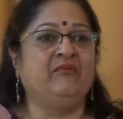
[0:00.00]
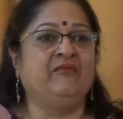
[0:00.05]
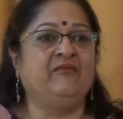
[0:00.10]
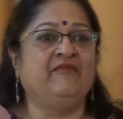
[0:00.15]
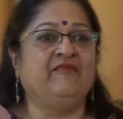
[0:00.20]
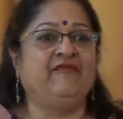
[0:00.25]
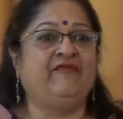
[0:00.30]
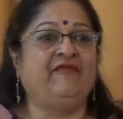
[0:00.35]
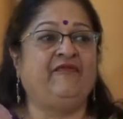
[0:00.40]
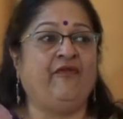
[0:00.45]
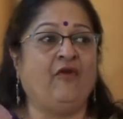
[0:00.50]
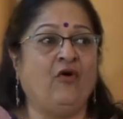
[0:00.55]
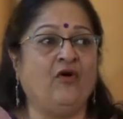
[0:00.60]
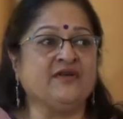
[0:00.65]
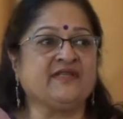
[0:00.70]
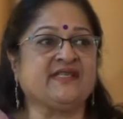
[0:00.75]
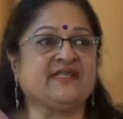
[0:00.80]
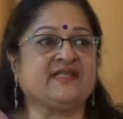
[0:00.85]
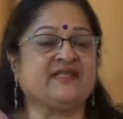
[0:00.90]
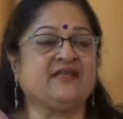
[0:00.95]

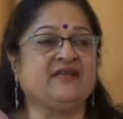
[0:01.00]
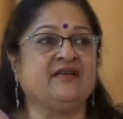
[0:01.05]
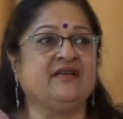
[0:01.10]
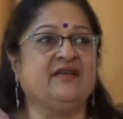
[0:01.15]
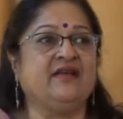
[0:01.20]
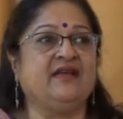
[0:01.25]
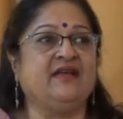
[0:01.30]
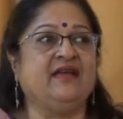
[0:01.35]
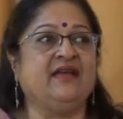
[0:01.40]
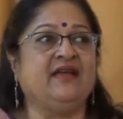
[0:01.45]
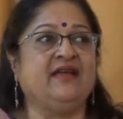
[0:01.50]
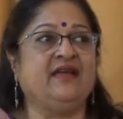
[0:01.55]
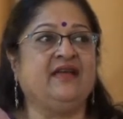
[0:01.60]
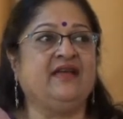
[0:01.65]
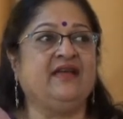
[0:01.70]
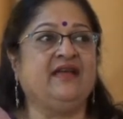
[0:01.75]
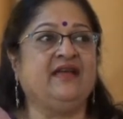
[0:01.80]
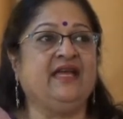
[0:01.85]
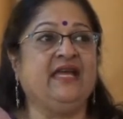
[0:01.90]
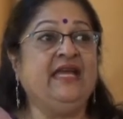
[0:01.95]
forced
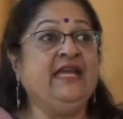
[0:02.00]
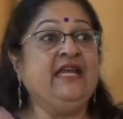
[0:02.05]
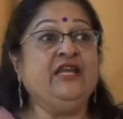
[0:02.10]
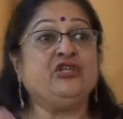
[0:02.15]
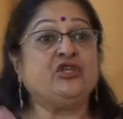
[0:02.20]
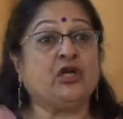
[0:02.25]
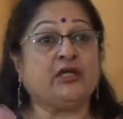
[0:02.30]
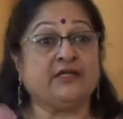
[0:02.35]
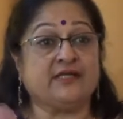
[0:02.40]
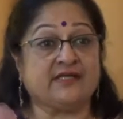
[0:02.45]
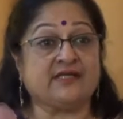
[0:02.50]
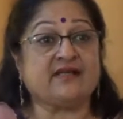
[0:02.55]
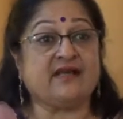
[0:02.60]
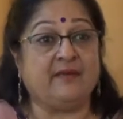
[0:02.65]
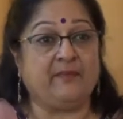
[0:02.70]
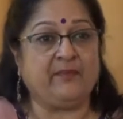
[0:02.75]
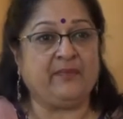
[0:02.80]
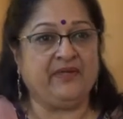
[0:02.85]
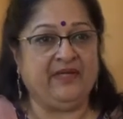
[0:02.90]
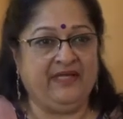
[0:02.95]
in each other's
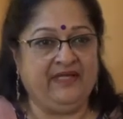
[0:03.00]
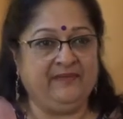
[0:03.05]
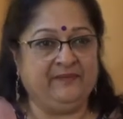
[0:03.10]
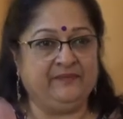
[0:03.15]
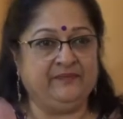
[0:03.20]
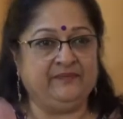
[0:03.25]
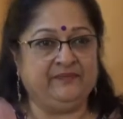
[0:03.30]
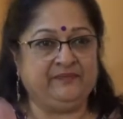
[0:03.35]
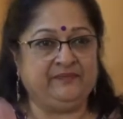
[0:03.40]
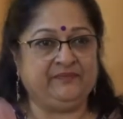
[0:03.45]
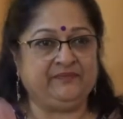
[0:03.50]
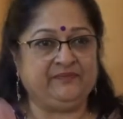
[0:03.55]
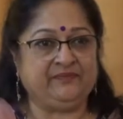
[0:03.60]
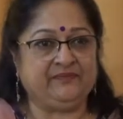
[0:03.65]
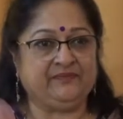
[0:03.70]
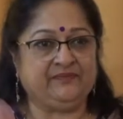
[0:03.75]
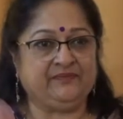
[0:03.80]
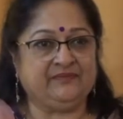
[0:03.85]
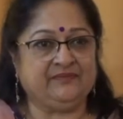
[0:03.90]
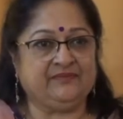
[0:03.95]
company.
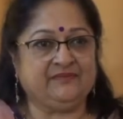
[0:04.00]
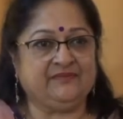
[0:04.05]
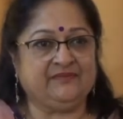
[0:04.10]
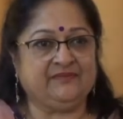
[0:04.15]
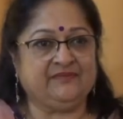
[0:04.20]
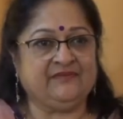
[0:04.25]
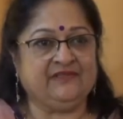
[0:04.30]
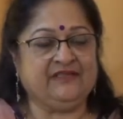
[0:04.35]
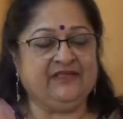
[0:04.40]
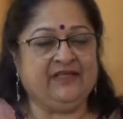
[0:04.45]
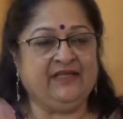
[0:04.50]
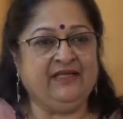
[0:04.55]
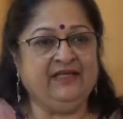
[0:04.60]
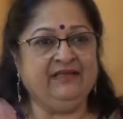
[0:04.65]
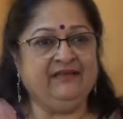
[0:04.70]
Right?